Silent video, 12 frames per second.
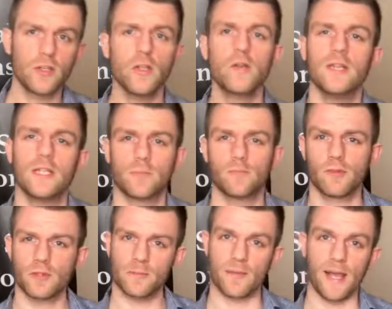you need to
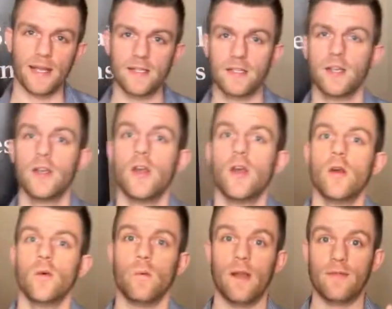prospect
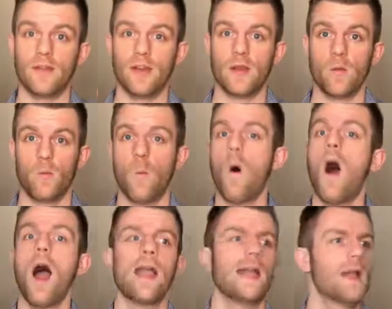with
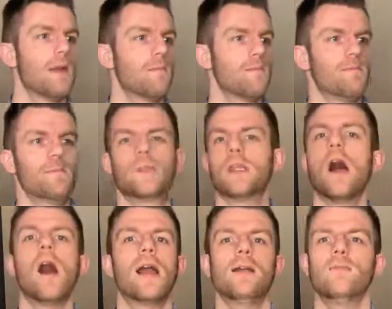Y
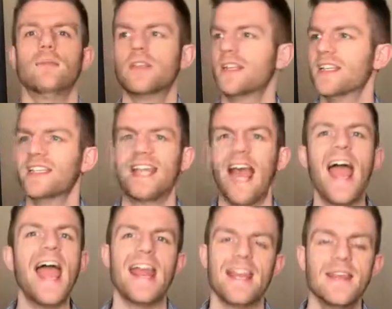times
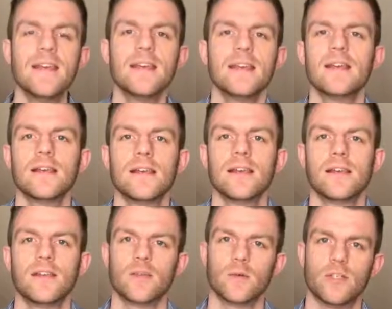10
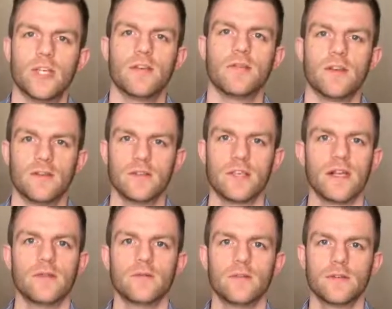to achieve those
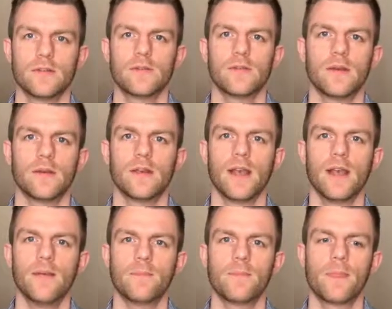sales,
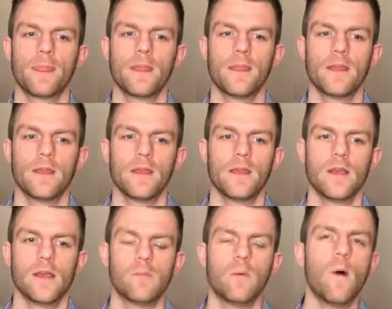okay?
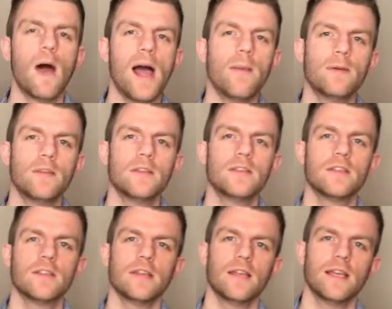But what
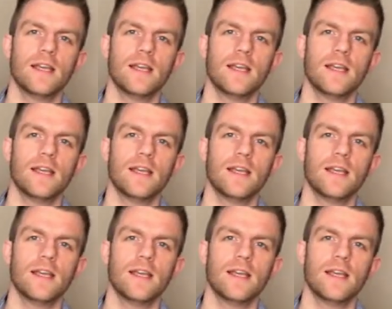happens